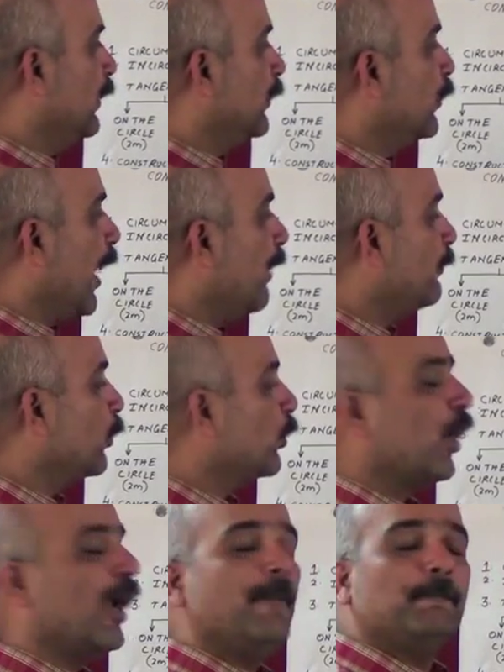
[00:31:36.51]
you have to
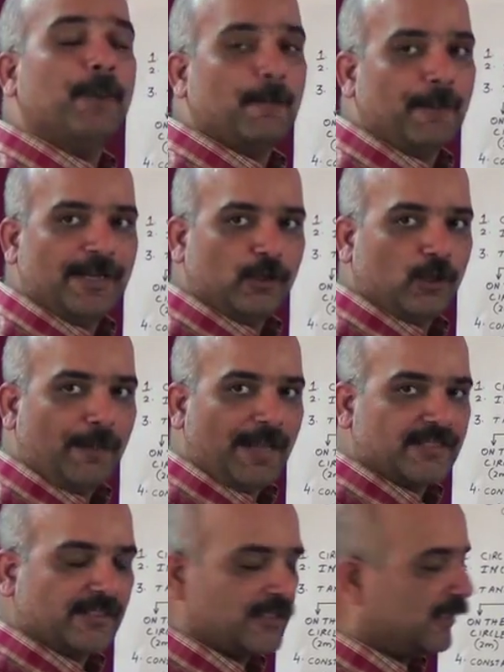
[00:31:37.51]
draw a perpendicular
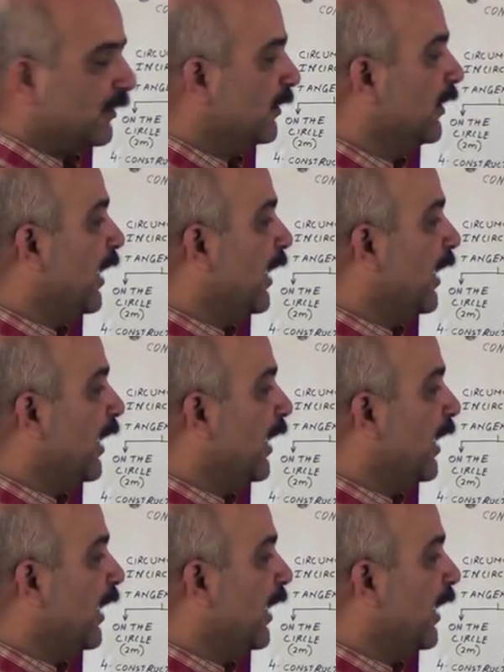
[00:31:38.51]
bisector.